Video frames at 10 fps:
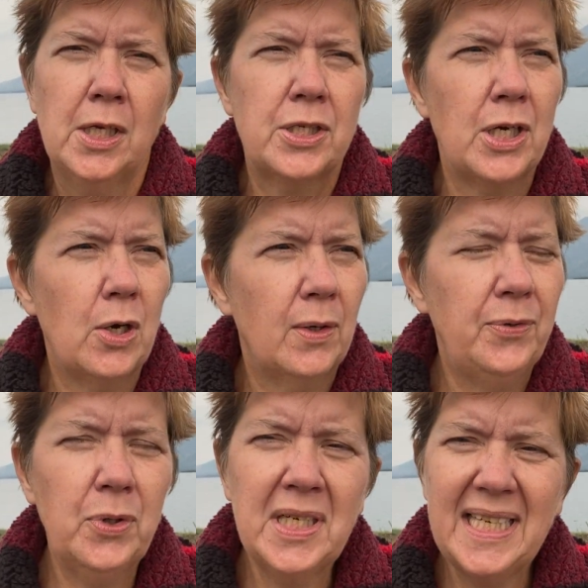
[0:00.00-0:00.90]
So if
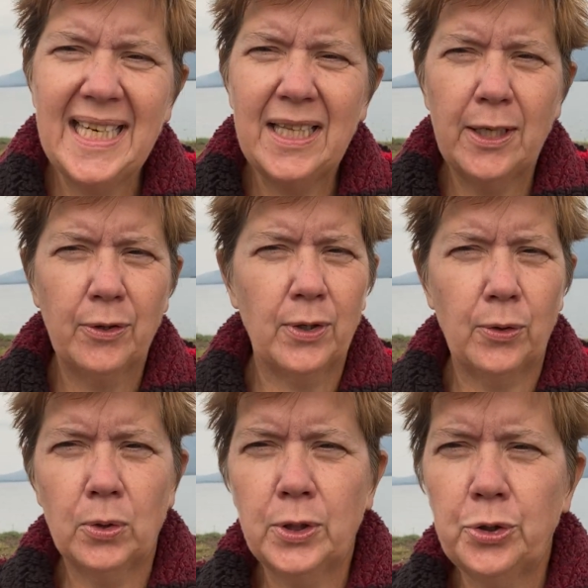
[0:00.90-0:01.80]
you can get there, the
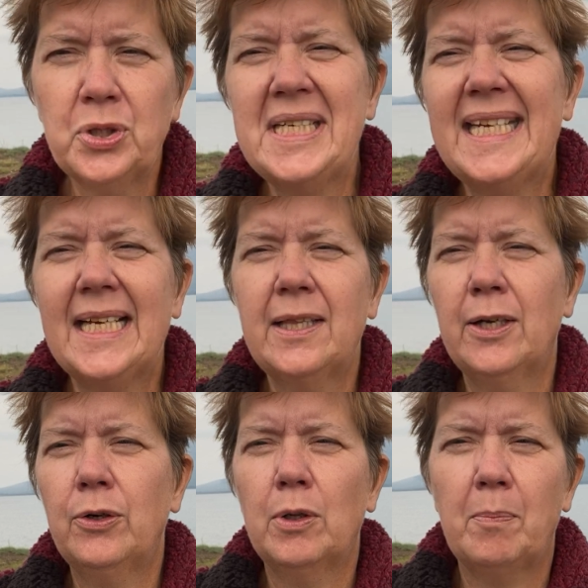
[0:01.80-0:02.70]
earlier you can get
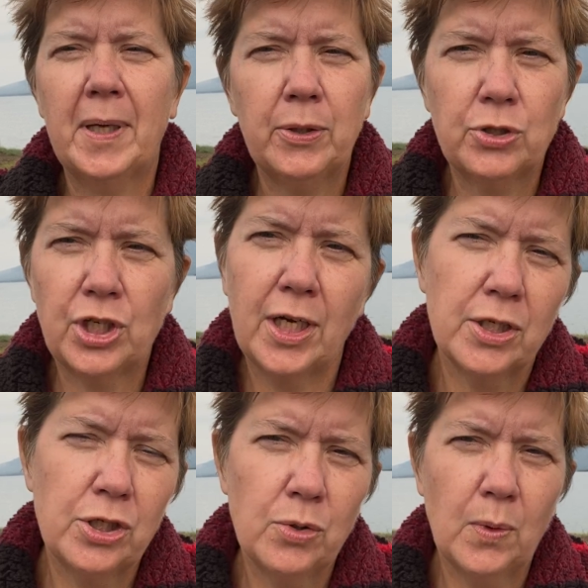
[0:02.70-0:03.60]
there, the better
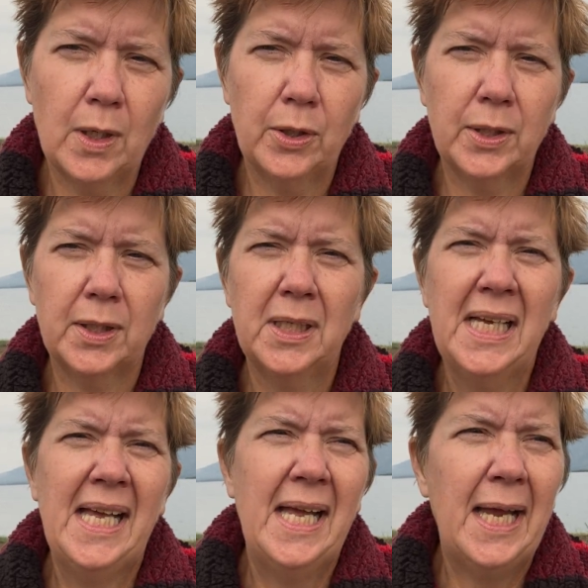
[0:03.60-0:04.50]
chance you are to
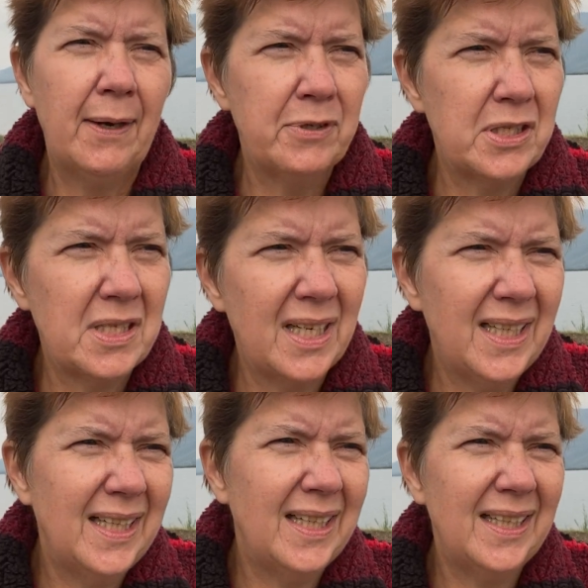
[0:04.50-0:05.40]
have
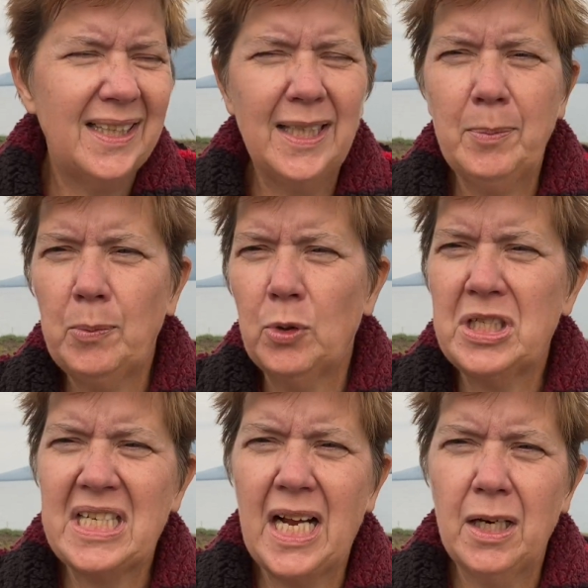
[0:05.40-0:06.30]
a little bit more
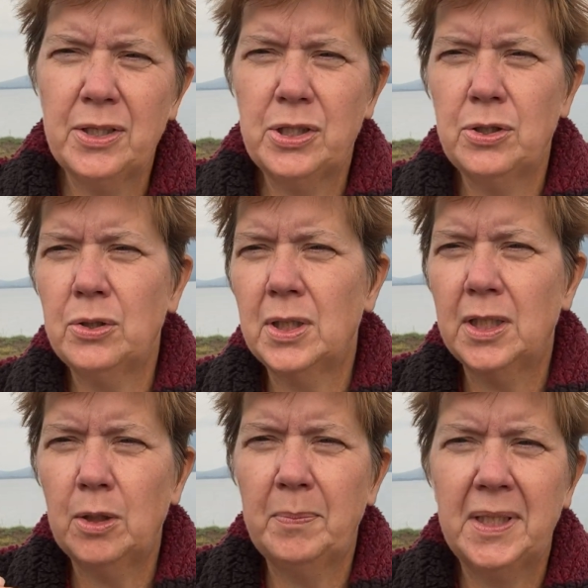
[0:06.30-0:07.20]
solitude, a
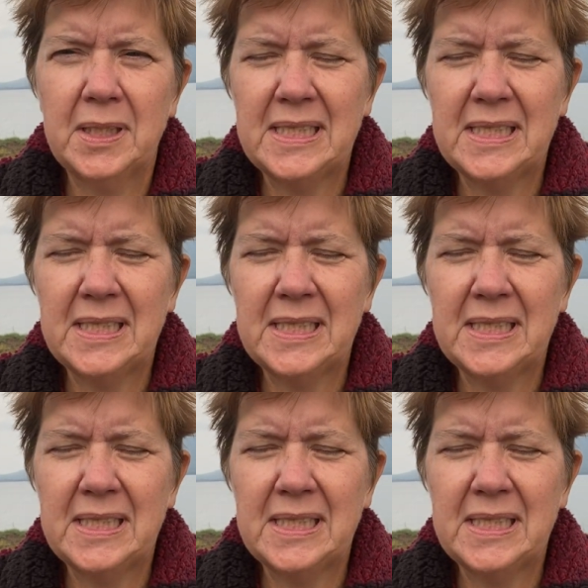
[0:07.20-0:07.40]
little bit